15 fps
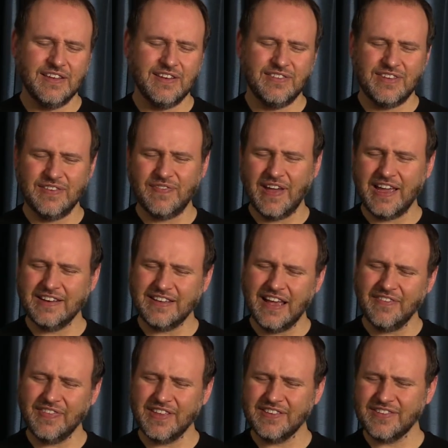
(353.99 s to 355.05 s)
You see, by
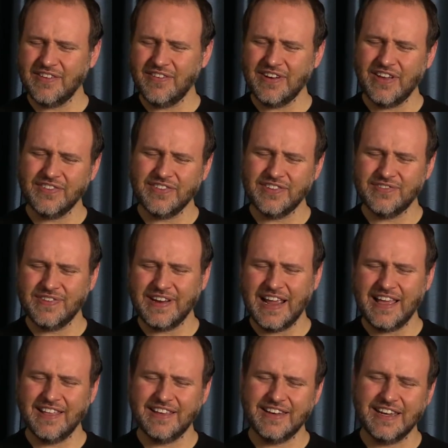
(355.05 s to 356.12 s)
adopting someone else's
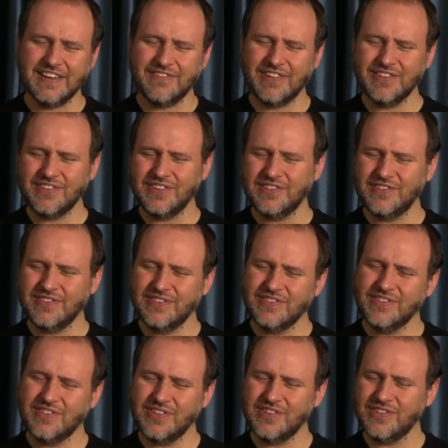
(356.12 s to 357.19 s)
reality, what you
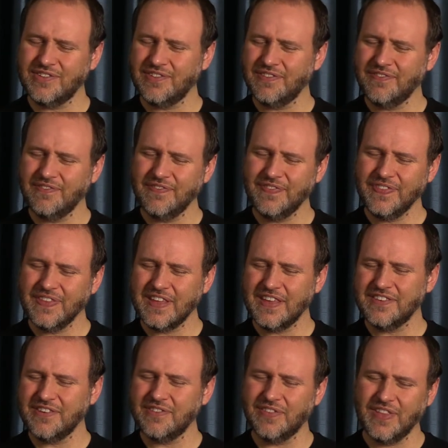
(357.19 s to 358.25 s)
do
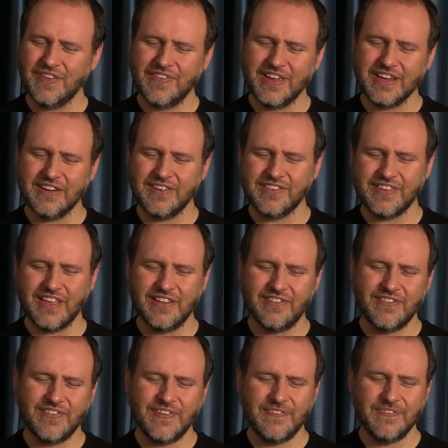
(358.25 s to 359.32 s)
is you limit
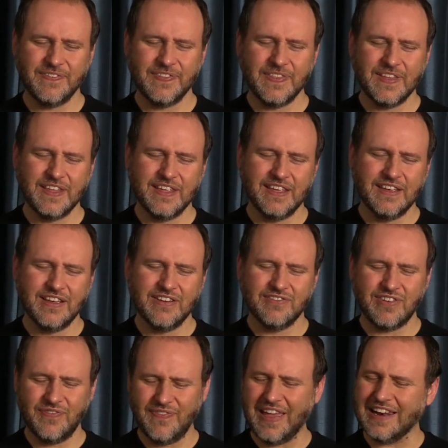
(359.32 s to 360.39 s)
yourself
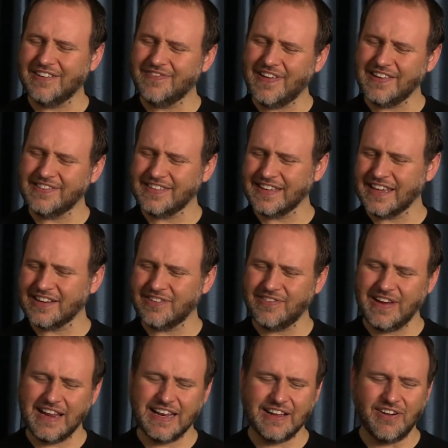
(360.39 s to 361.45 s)
from manifesting and
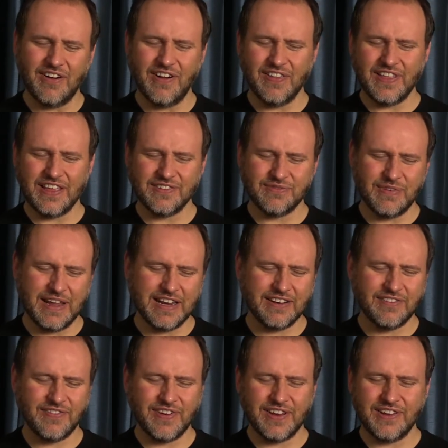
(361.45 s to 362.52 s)
creating all that is
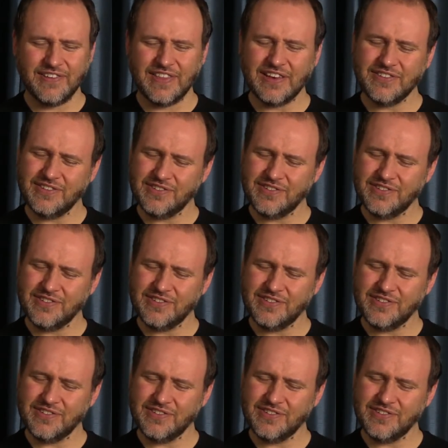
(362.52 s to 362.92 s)
waiting for you that